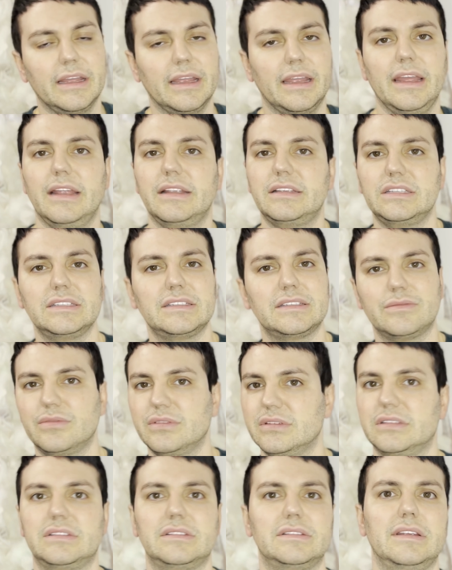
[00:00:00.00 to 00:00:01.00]
Like it just
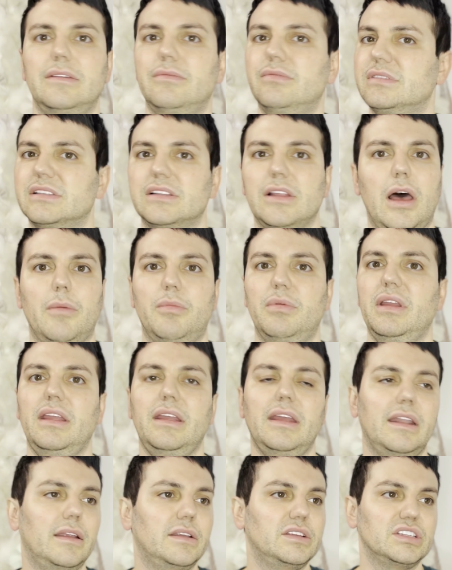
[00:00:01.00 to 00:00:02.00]
was, it was
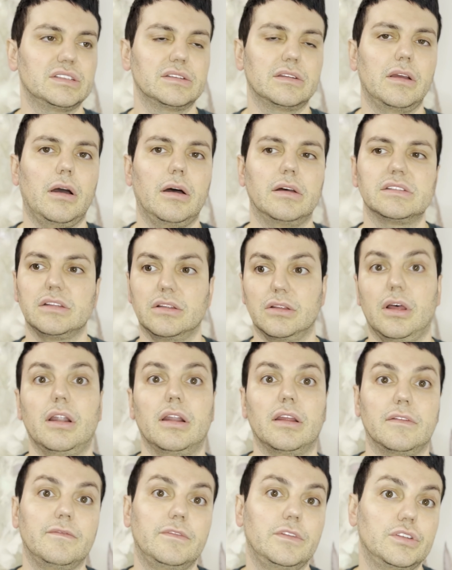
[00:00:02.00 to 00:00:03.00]
sloppy, and it just caused a
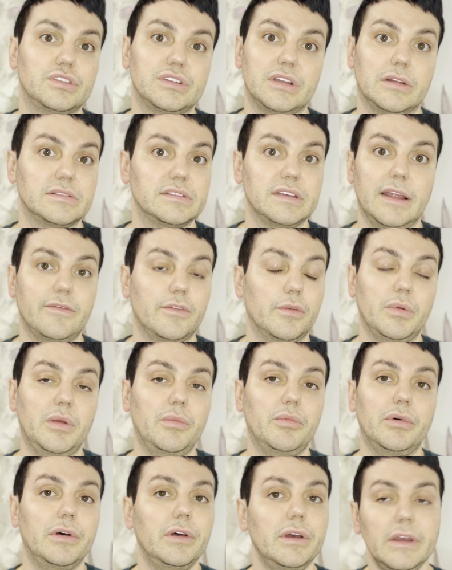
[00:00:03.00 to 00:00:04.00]
lot of confusion outside for
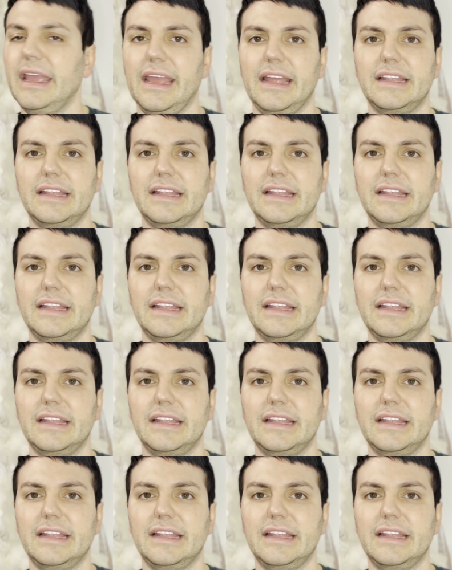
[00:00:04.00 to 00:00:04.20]
people.